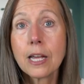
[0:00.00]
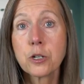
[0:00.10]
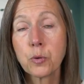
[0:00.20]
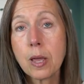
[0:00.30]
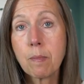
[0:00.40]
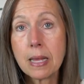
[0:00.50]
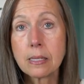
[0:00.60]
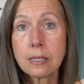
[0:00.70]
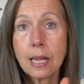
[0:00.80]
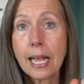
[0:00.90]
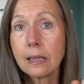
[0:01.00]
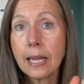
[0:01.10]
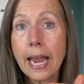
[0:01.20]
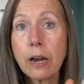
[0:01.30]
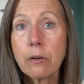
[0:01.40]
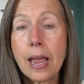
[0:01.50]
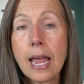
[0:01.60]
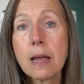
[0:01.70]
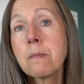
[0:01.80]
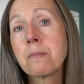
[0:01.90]
treatments like
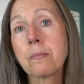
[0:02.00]
layering.